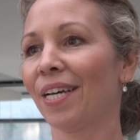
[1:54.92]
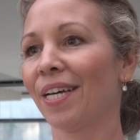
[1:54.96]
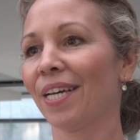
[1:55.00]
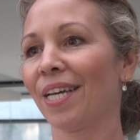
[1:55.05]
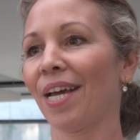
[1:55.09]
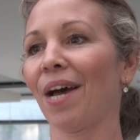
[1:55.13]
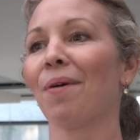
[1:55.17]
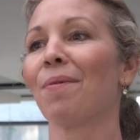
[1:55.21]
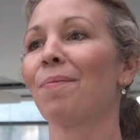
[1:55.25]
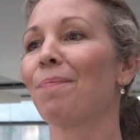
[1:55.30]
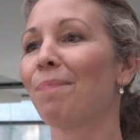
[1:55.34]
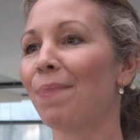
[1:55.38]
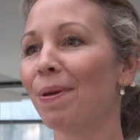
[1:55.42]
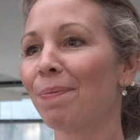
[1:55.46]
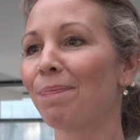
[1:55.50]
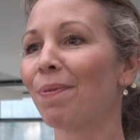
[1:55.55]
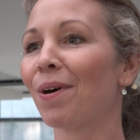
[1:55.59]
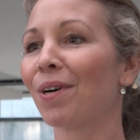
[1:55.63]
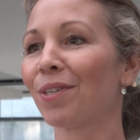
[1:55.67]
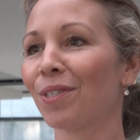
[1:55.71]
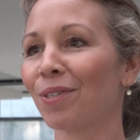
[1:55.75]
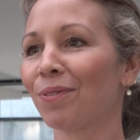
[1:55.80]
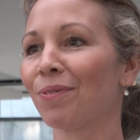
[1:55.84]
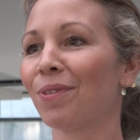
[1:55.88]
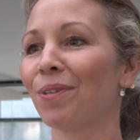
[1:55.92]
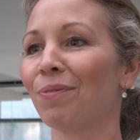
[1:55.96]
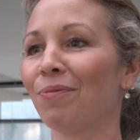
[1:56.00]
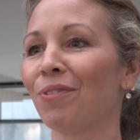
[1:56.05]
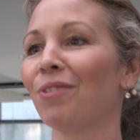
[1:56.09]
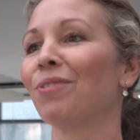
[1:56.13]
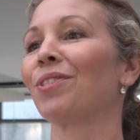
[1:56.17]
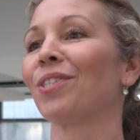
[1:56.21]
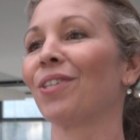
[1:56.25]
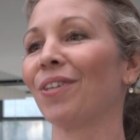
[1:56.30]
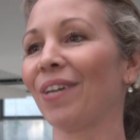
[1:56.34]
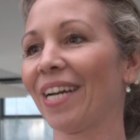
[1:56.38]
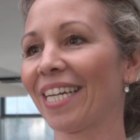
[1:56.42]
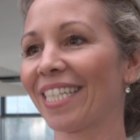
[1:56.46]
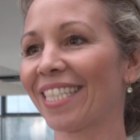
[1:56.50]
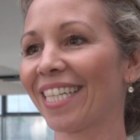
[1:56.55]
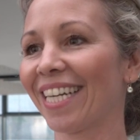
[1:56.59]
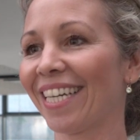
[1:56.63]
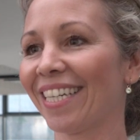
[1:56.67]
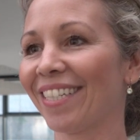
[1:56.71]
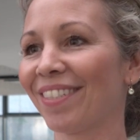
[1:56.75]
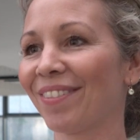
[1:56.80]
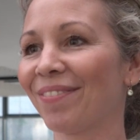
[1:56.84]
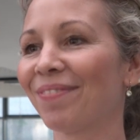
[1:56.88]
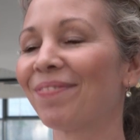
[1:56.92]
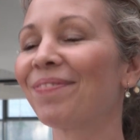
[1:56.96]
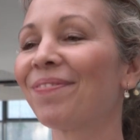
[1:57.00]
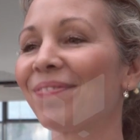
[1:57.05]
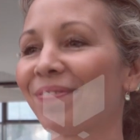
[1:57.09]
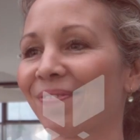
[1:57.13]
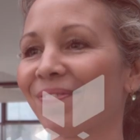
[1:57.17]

yeah, be part of the future actually.